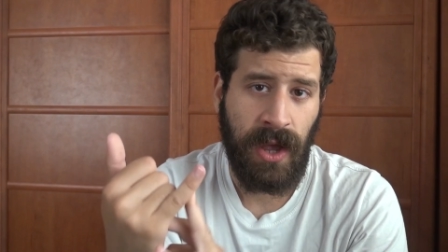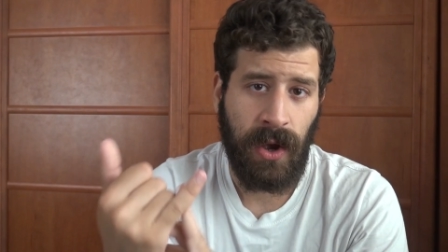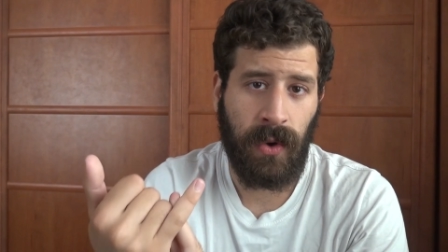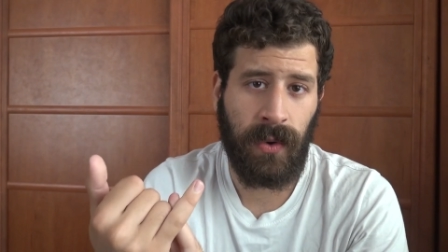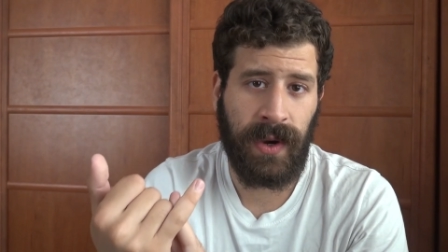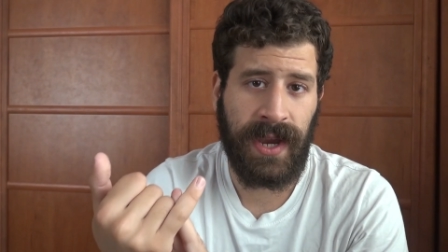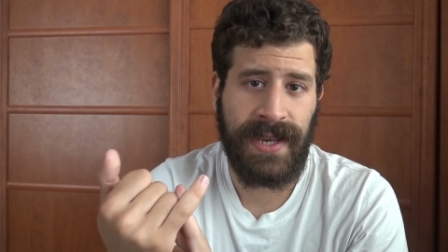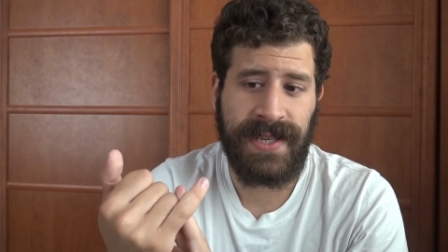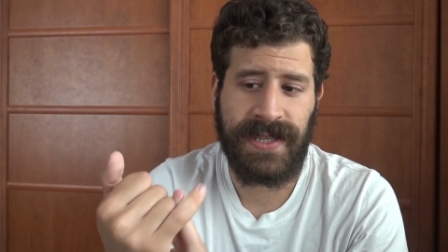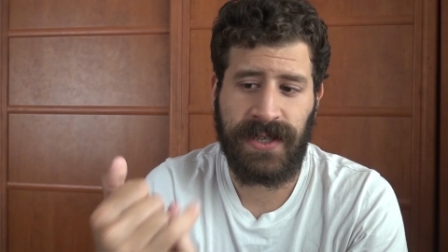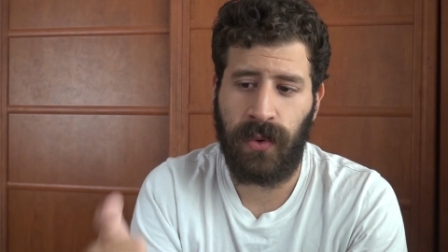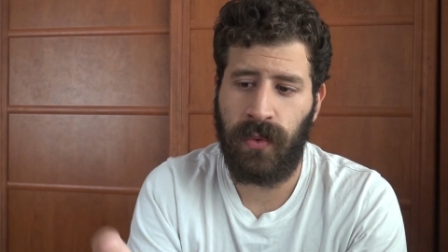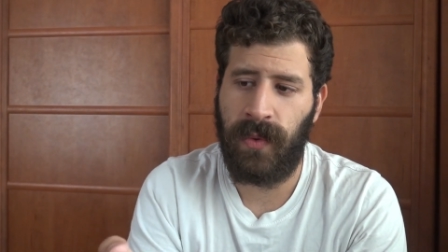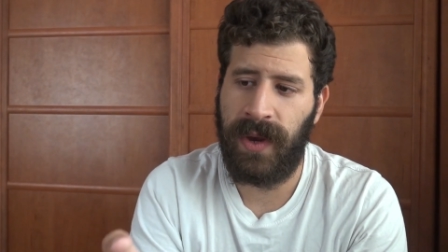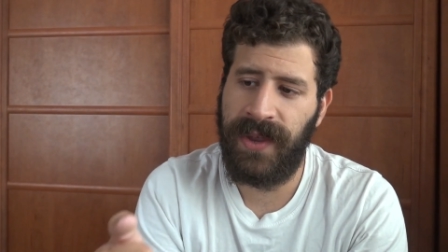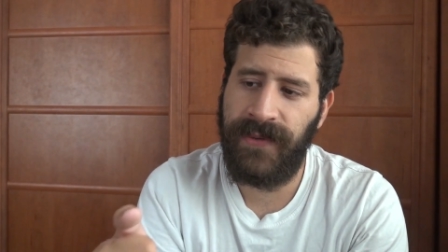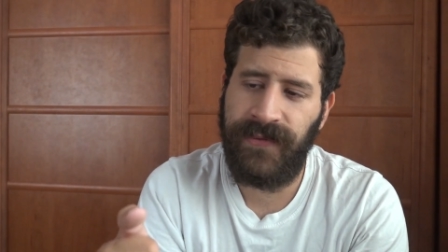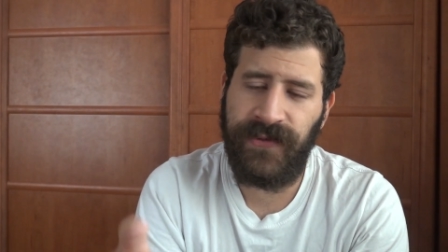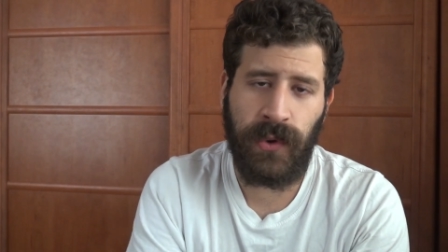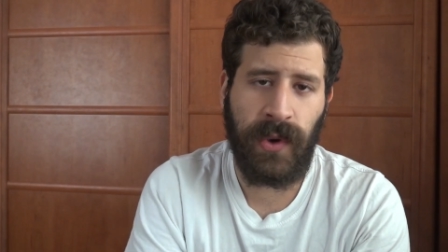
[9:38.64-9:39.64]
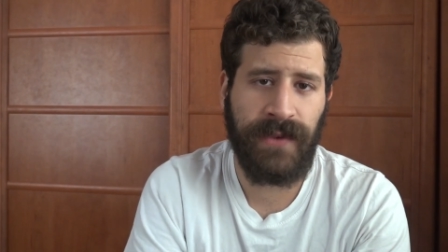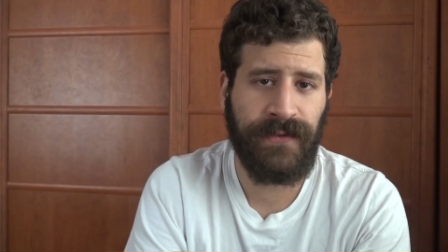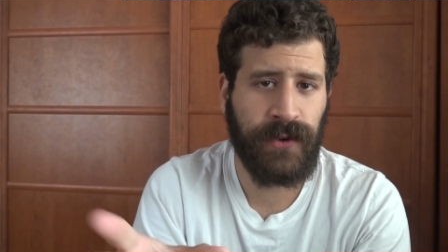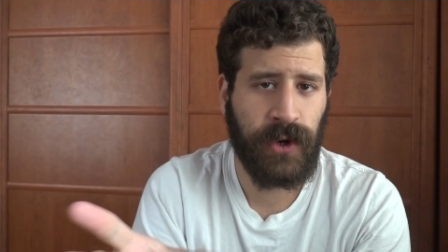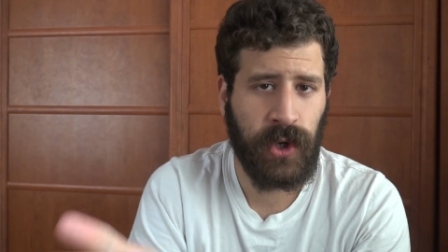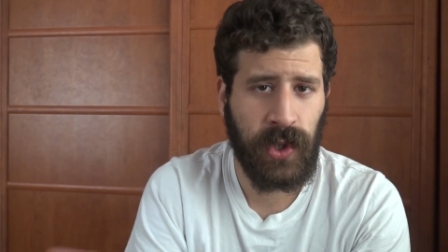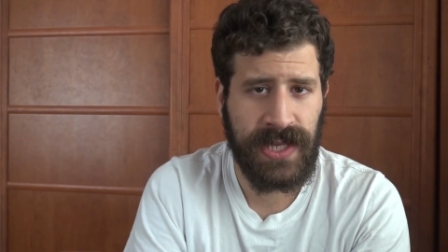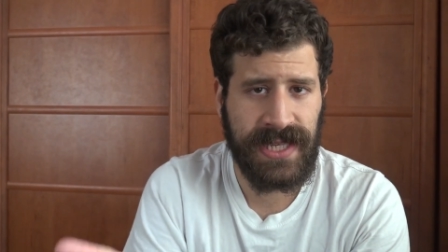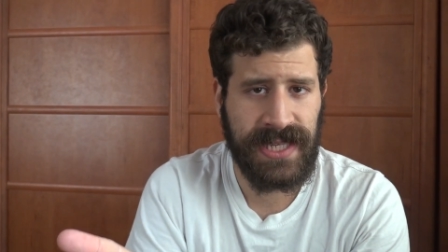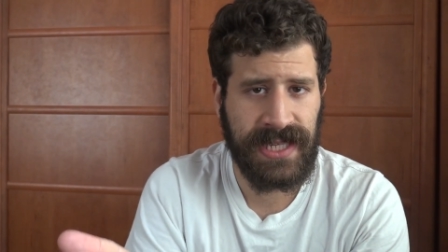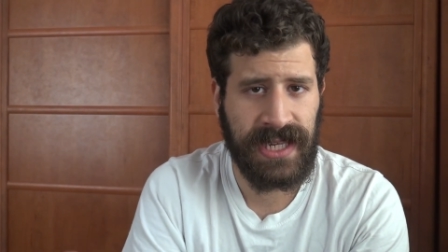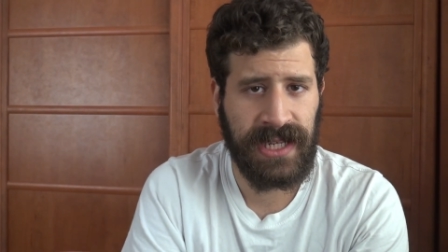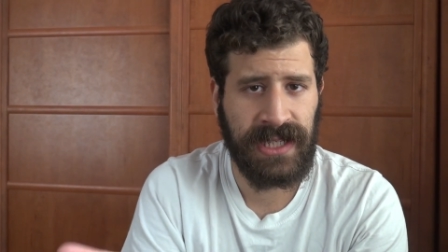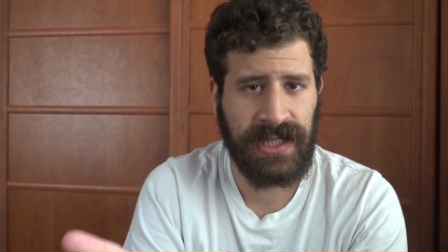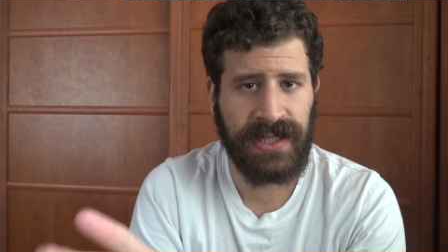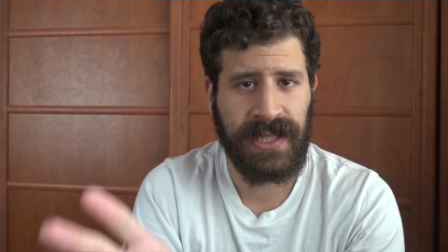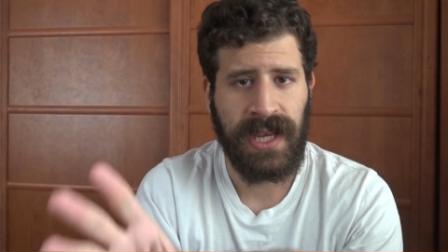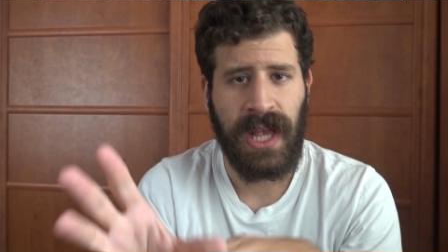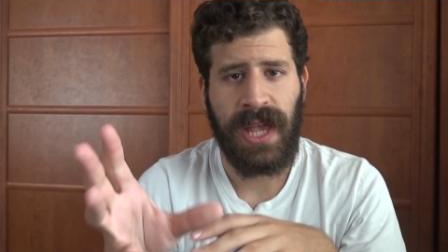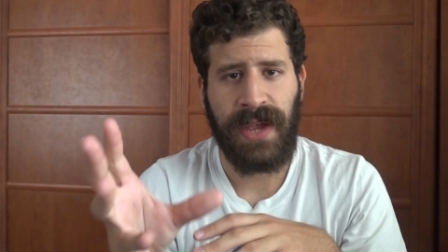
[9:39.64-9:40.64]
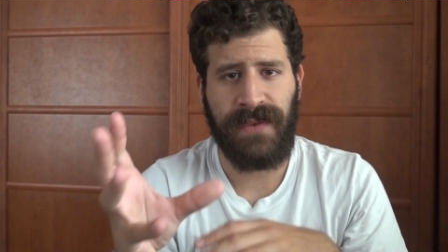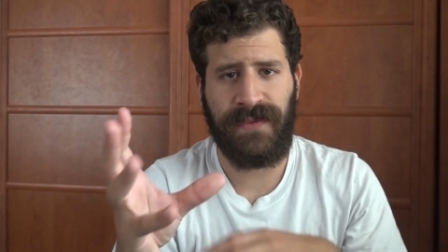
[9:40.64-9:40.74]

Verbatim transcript: Okay, so if you have good skills,